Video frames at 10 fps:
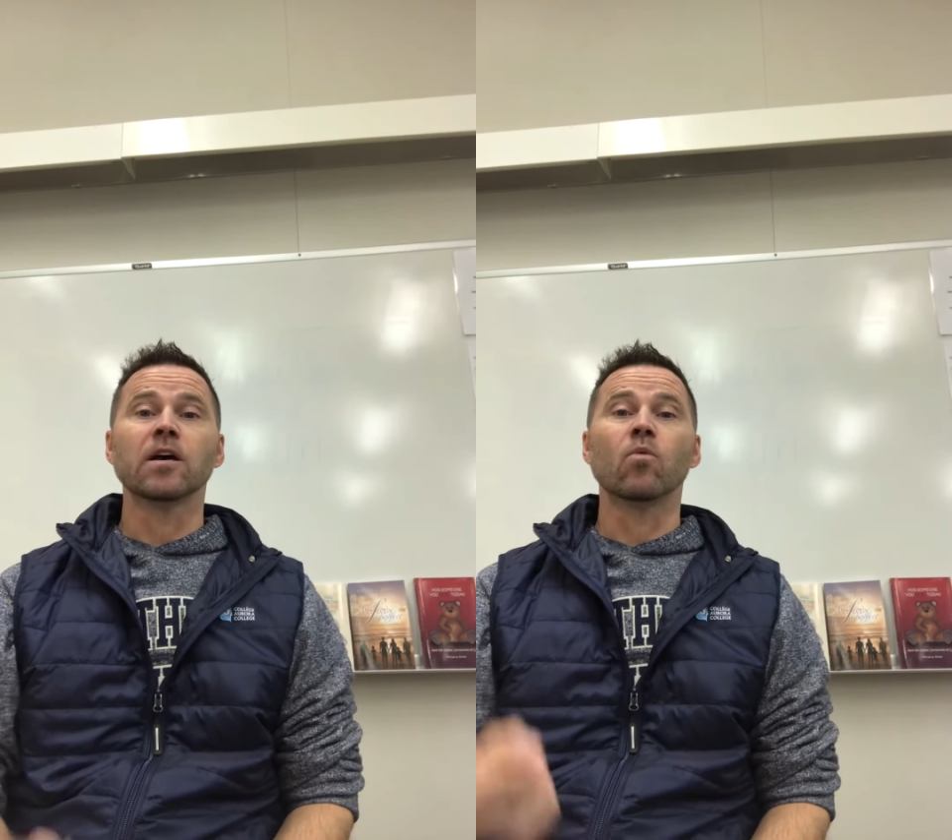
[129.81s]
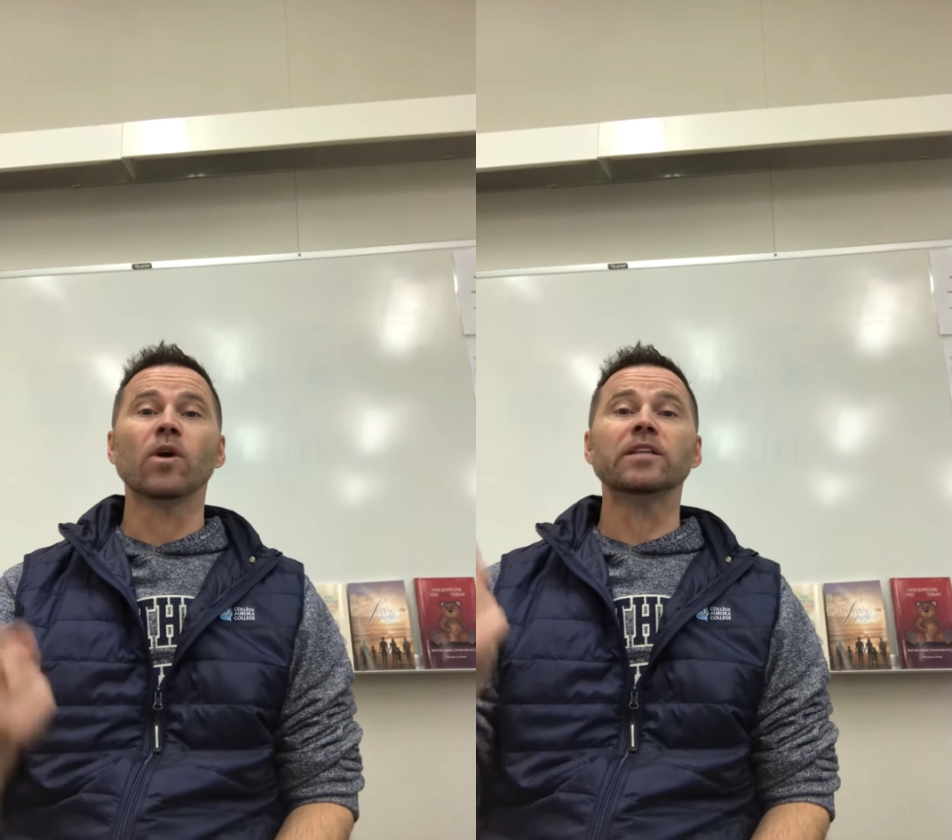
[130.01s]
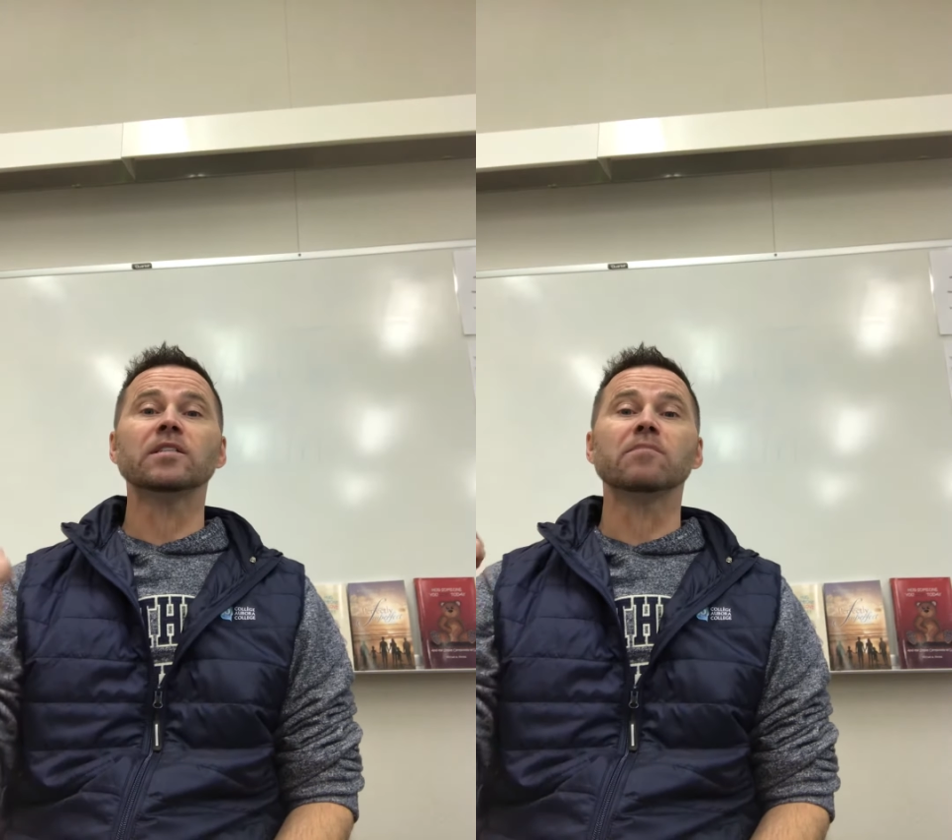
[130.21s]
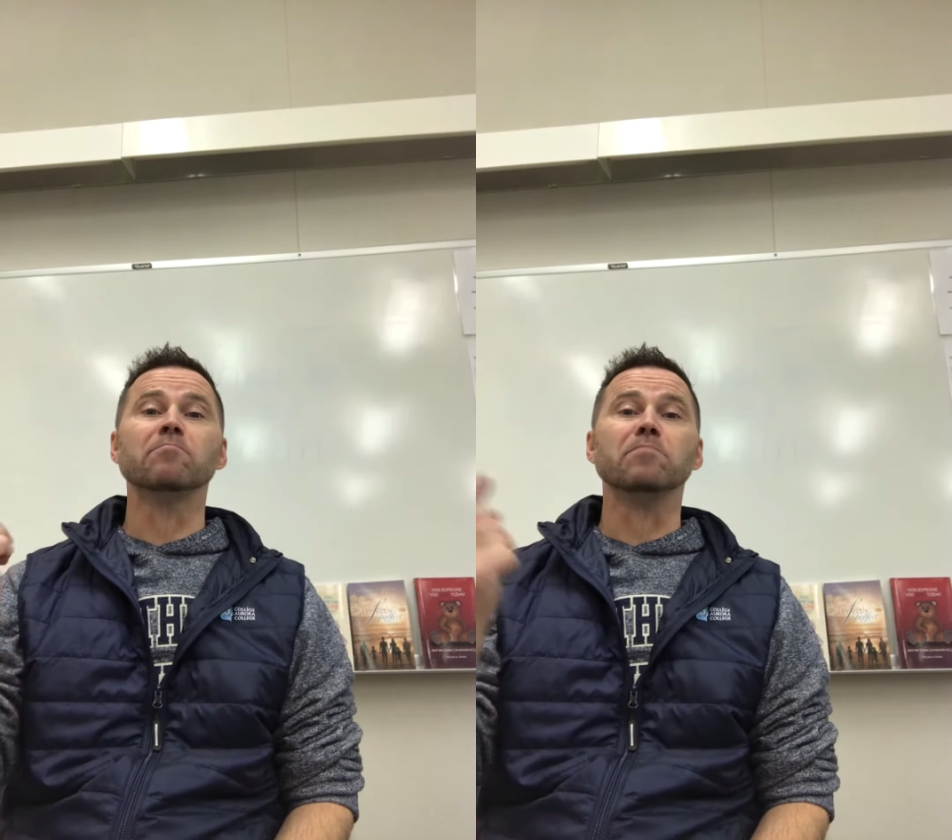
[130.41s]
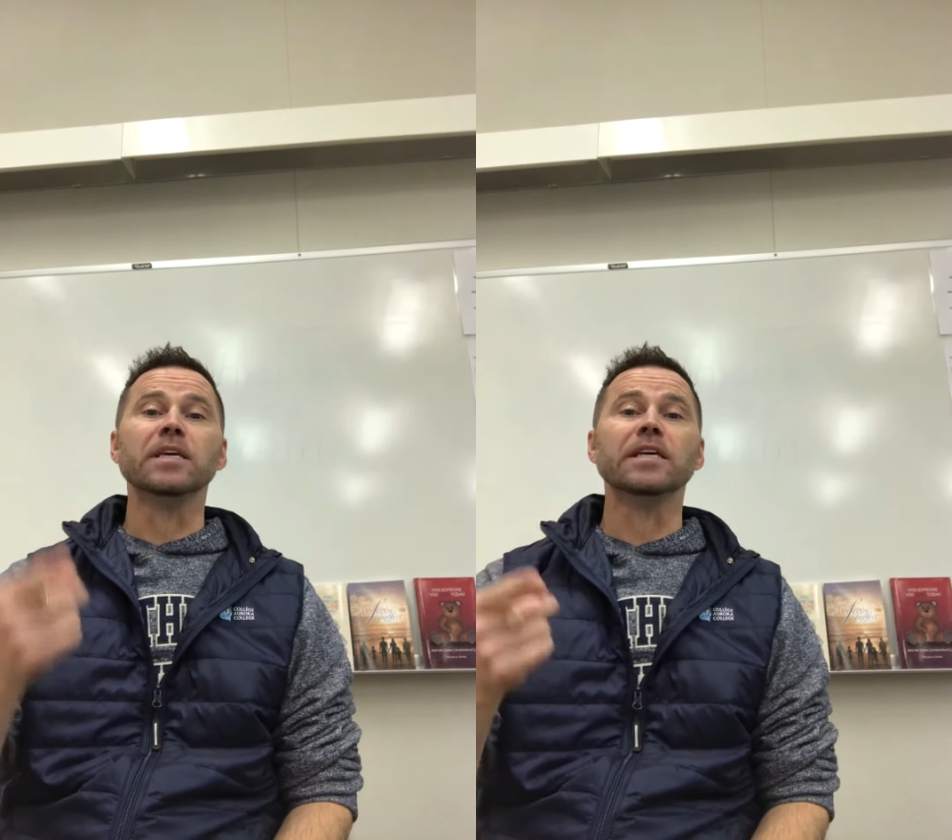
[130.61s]
what does it
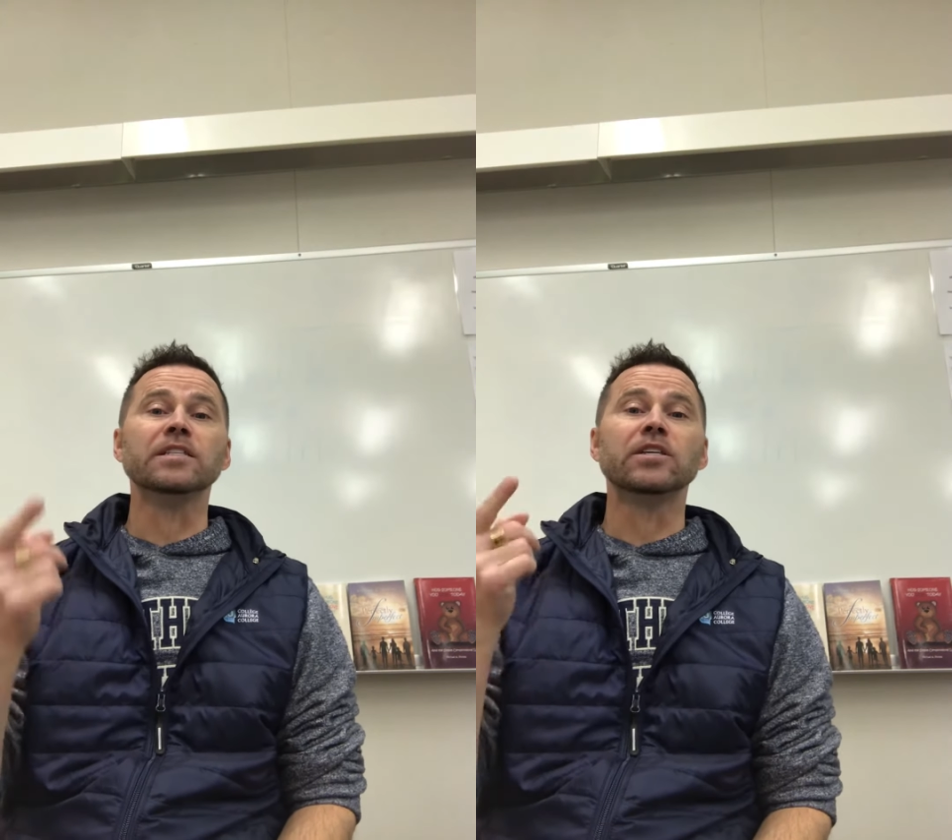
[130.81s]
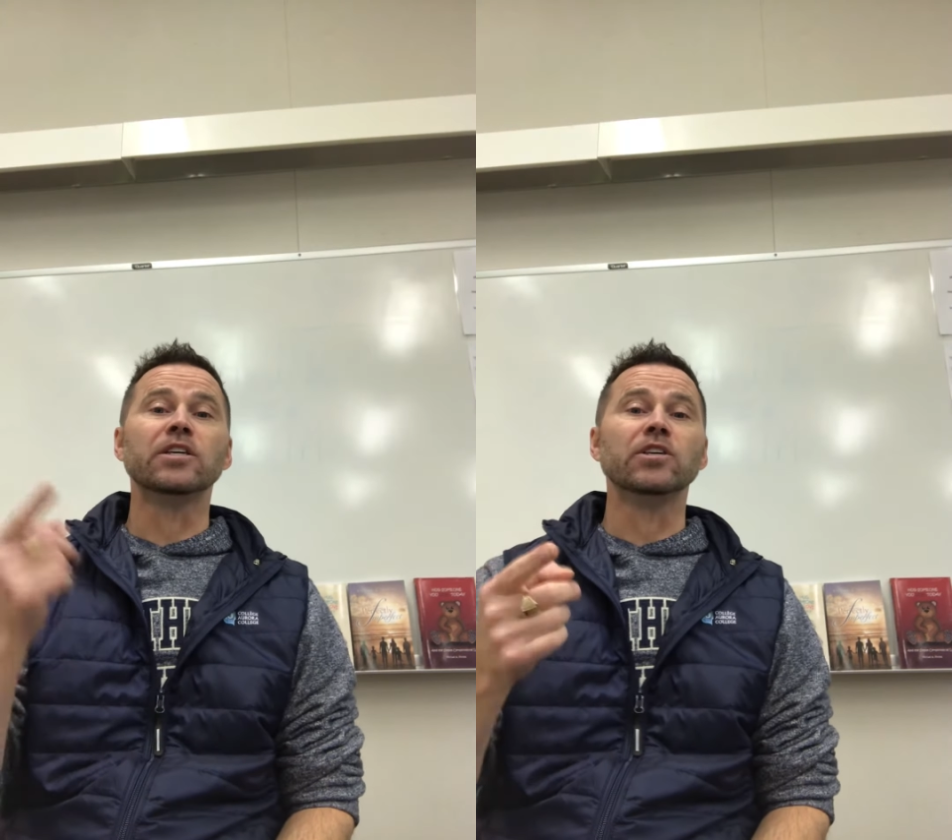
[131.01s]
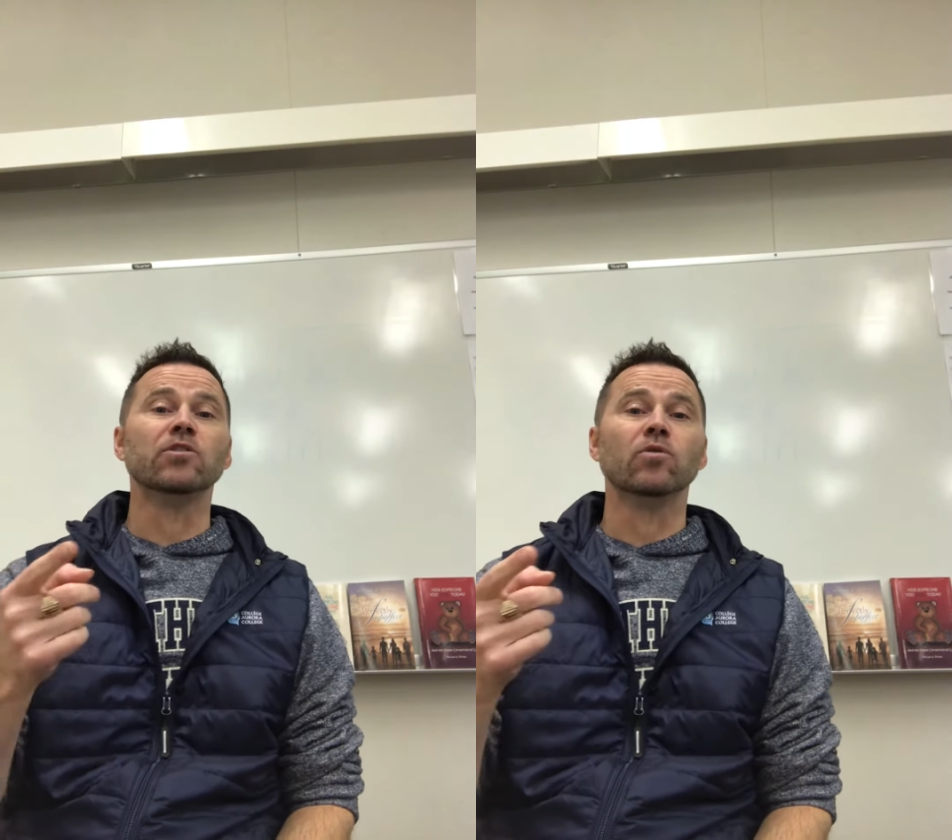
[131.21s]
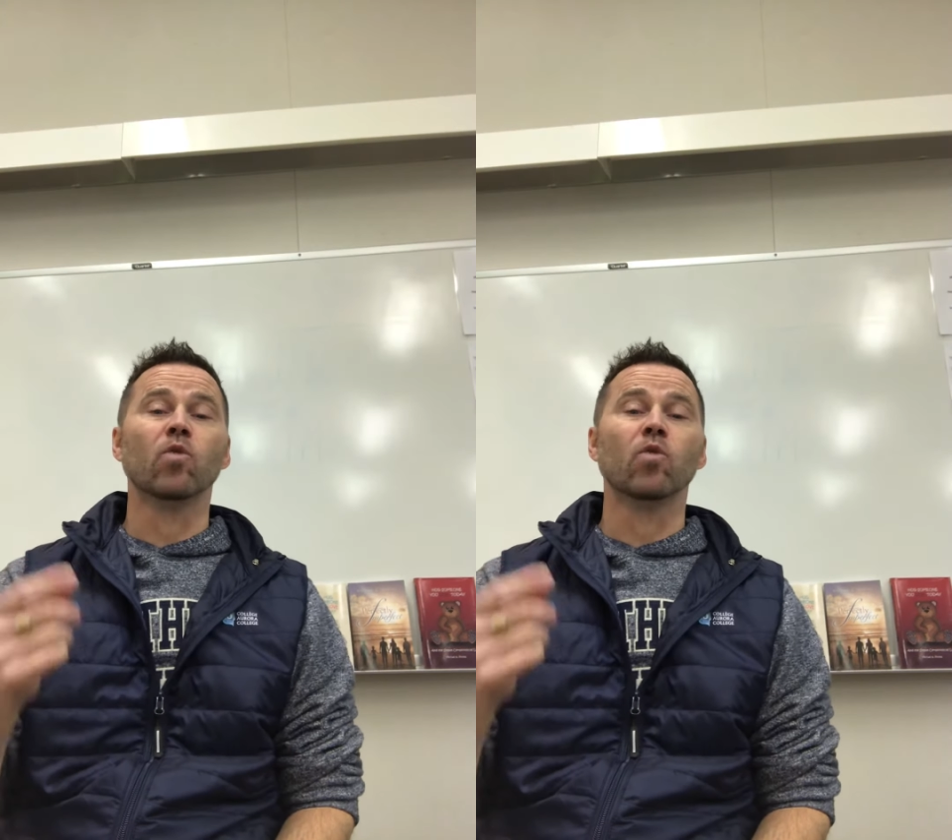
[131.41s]
mean to you?